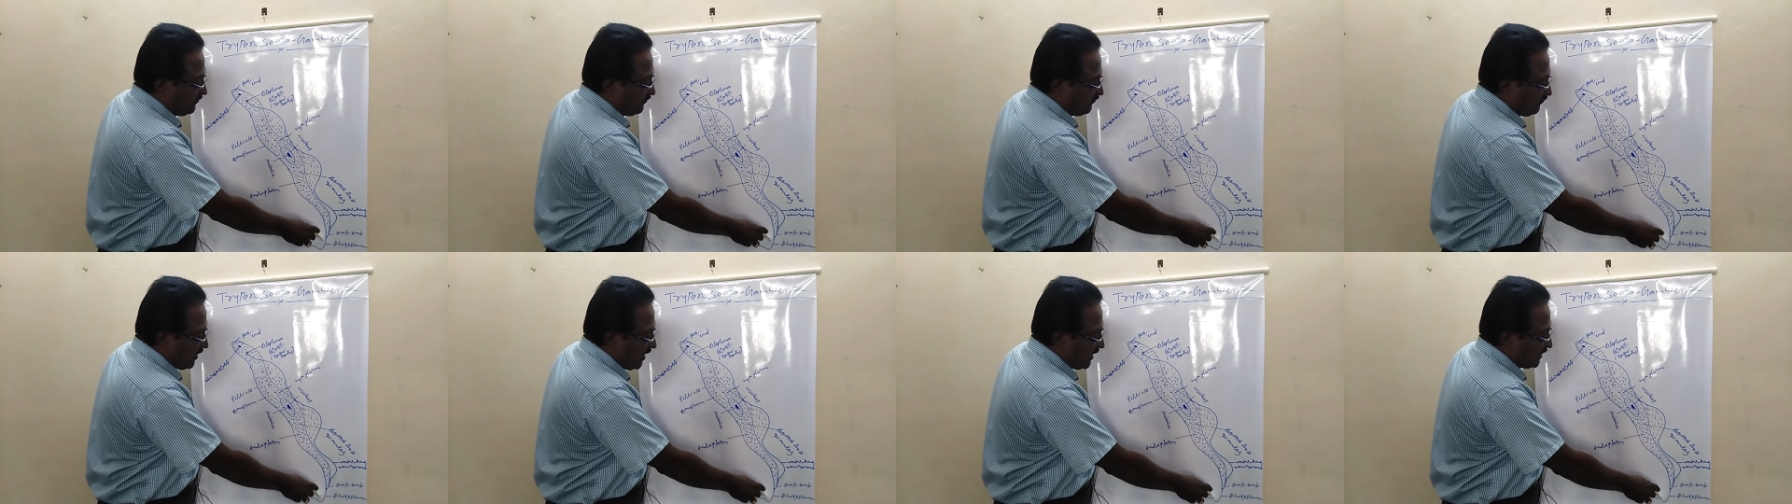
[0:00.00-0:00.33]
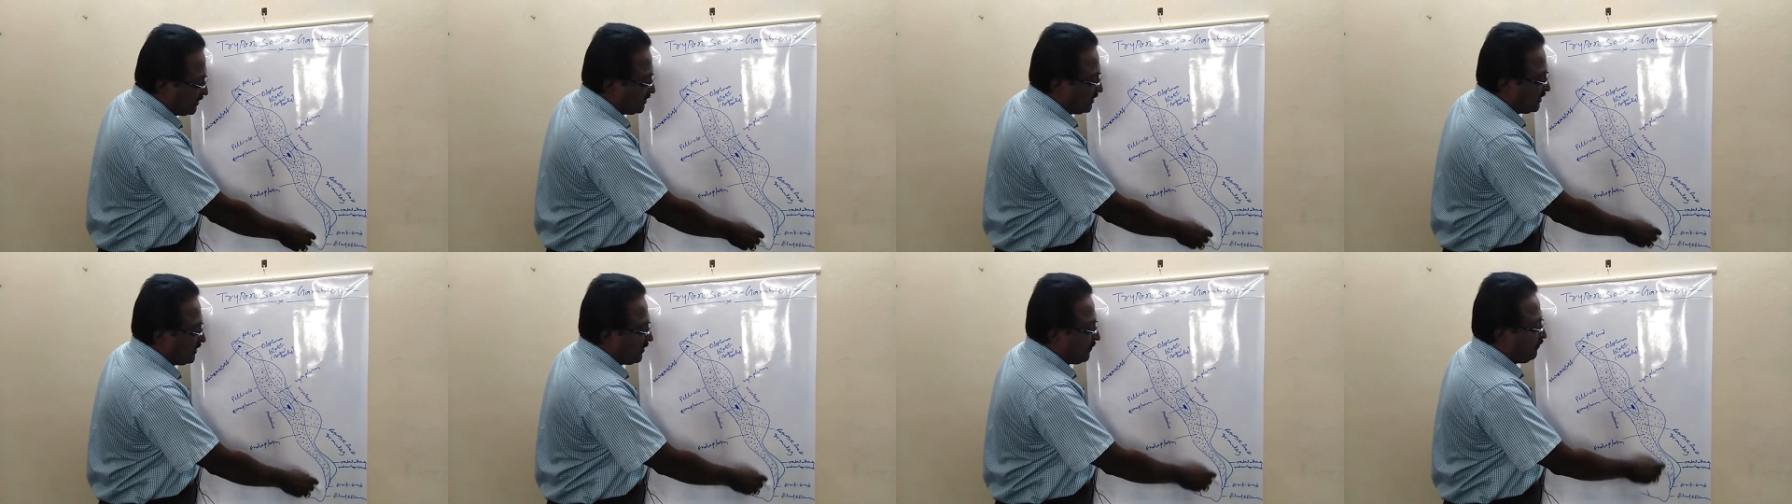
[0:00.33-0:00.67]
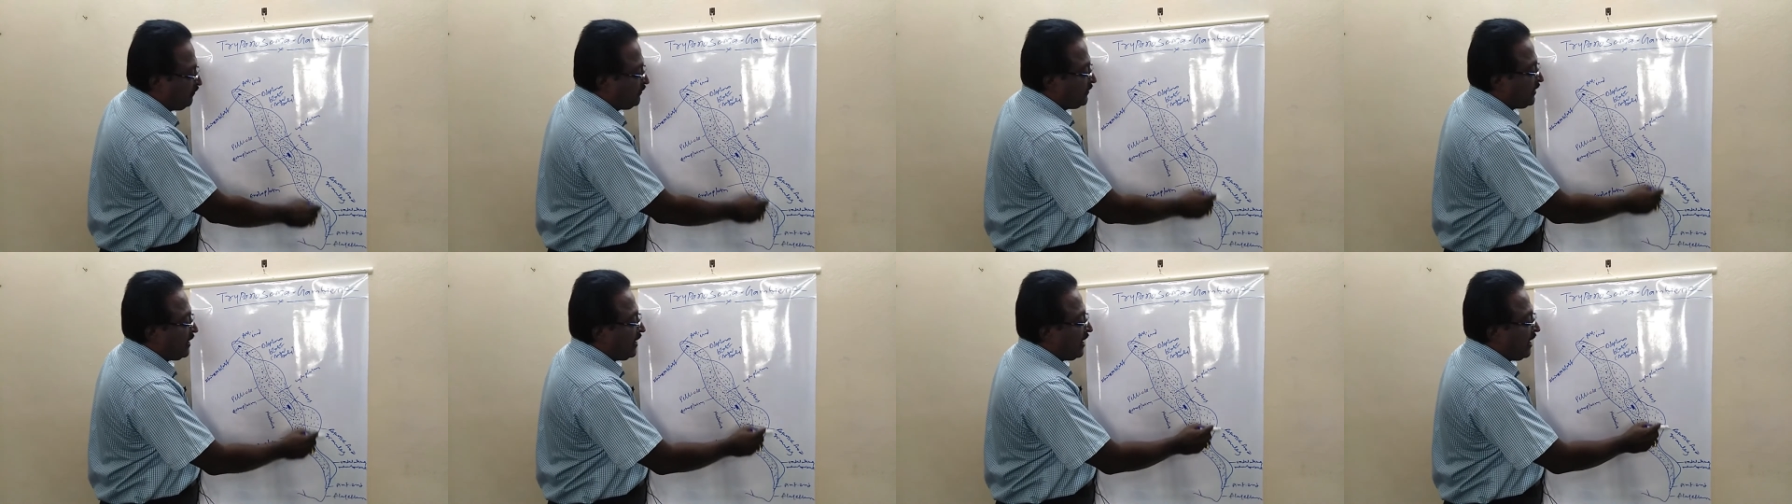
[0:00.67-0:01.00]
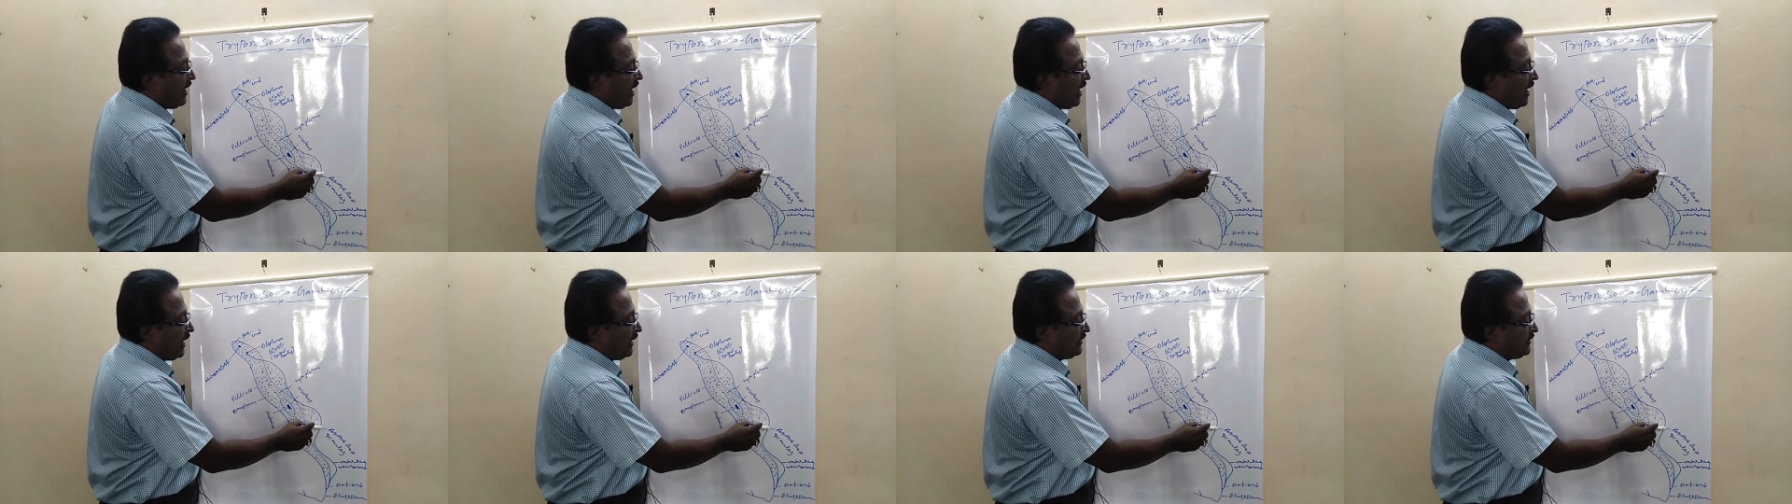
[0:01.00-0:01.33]
flagellum,
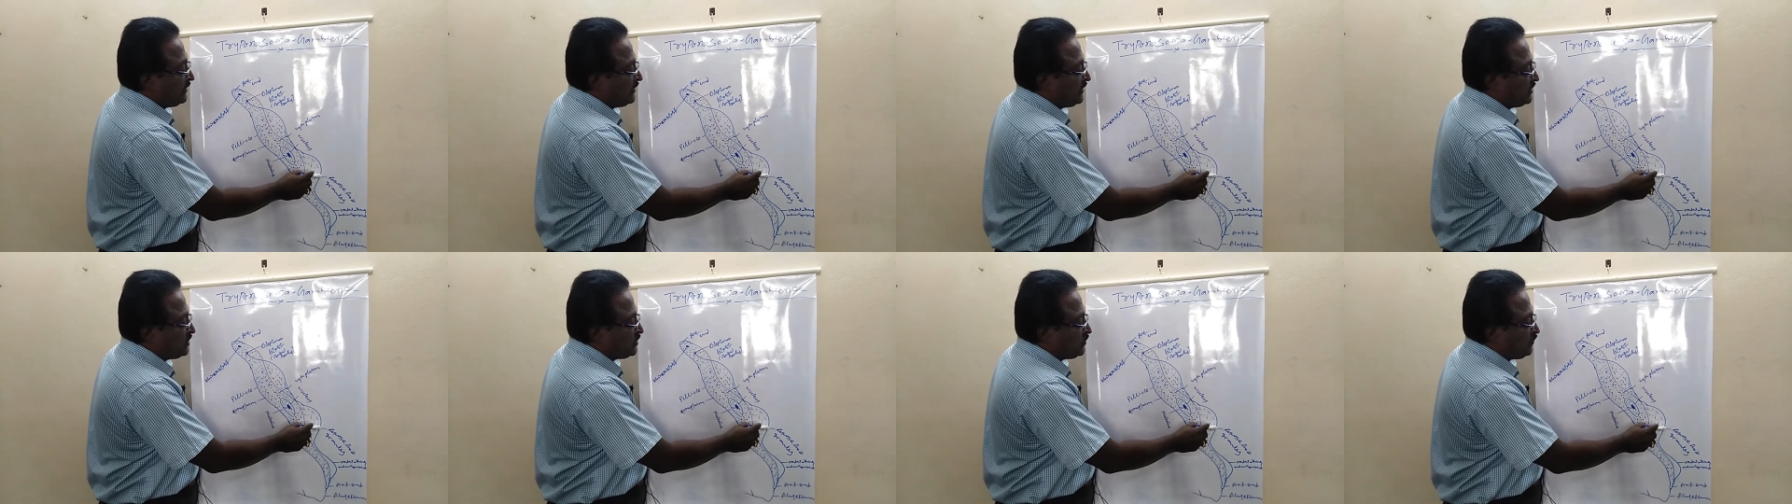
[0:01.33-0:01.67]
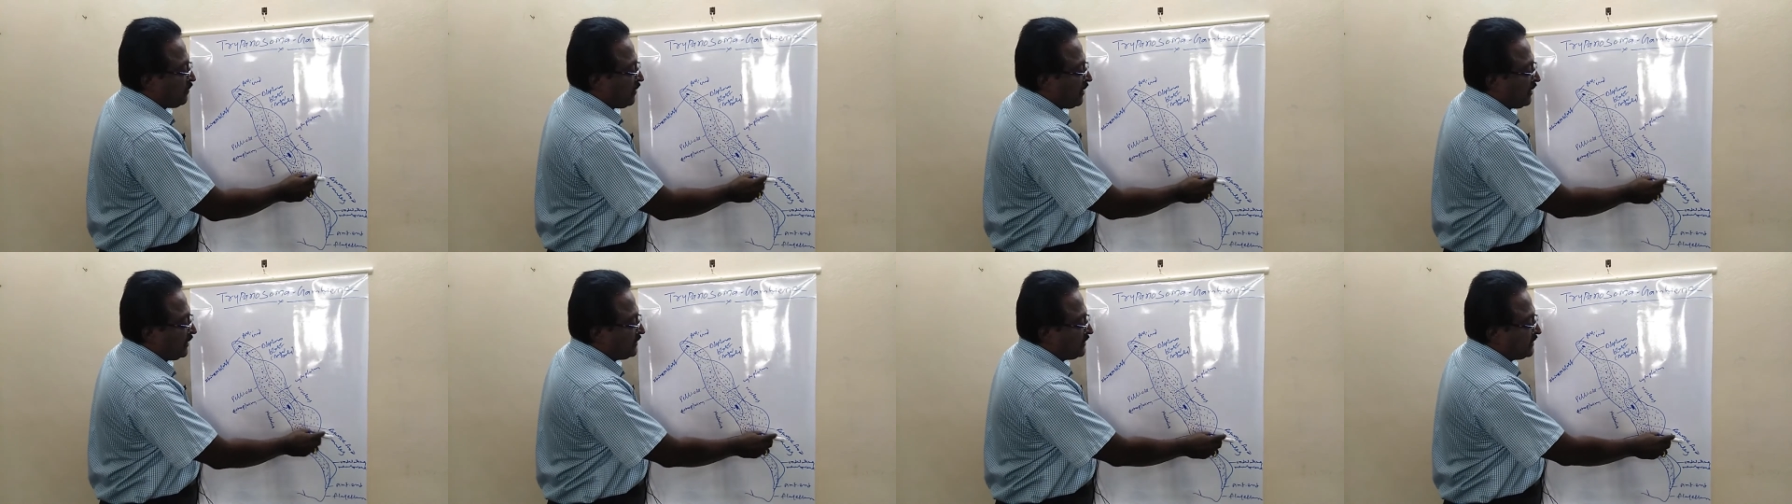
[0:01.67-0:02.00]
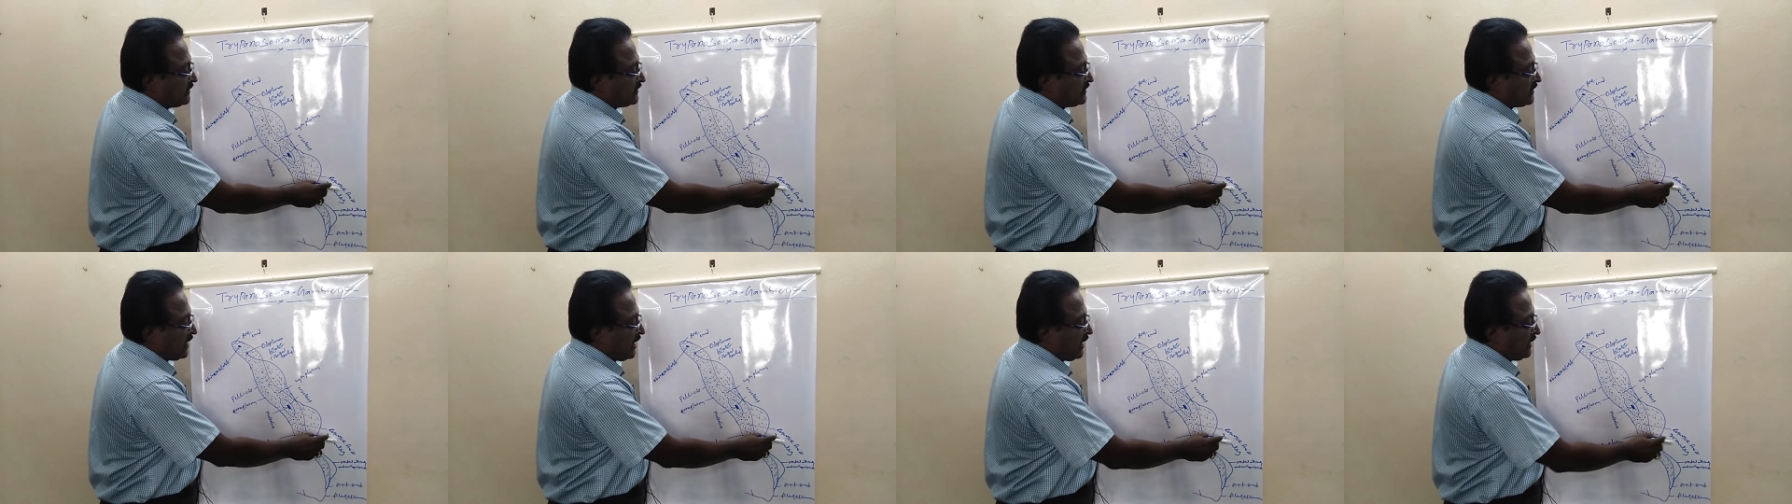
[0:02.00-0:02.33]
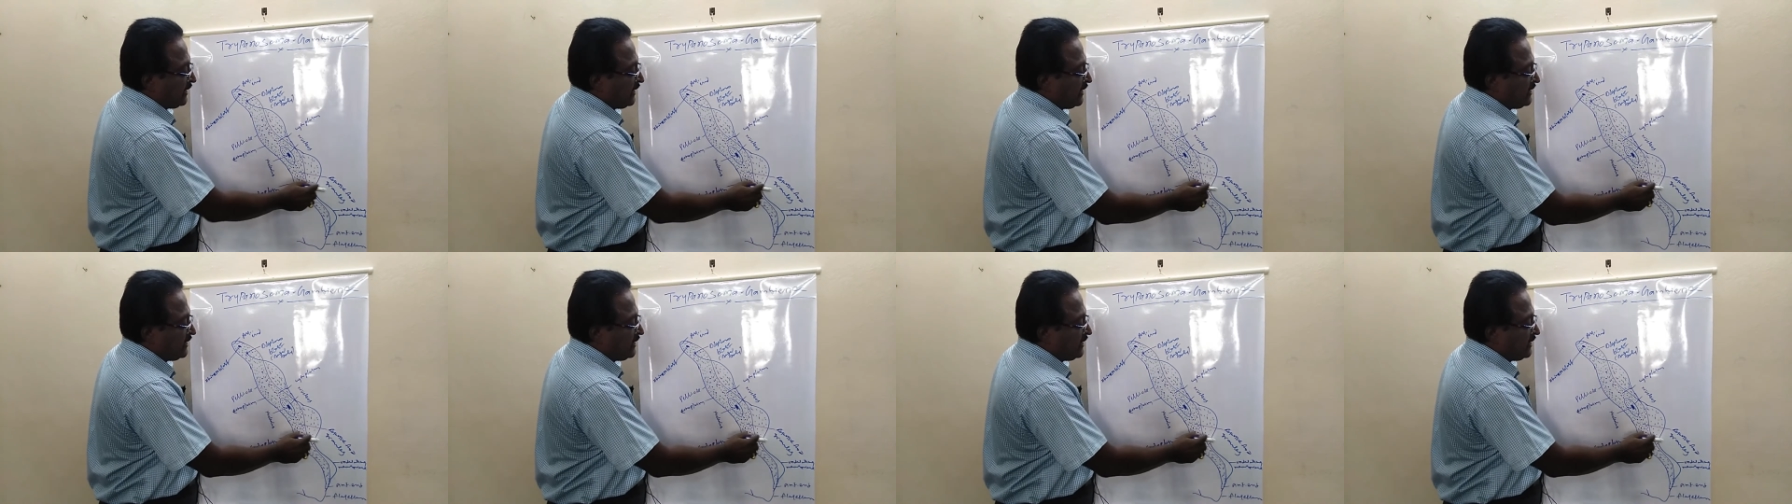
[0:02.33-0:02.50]
and this part is called